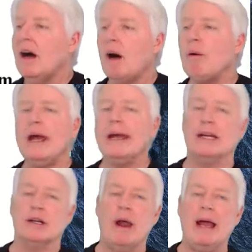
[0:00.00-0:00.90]
All right,
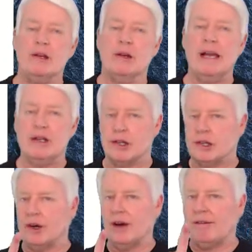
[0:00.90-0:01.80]

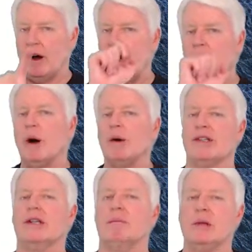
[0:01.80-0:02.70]
congratulations, you have
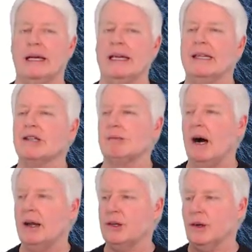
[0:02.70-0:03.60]
almost completed this
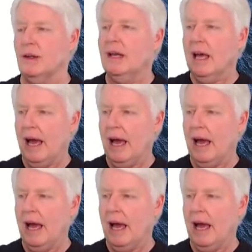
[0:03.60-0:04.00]
module.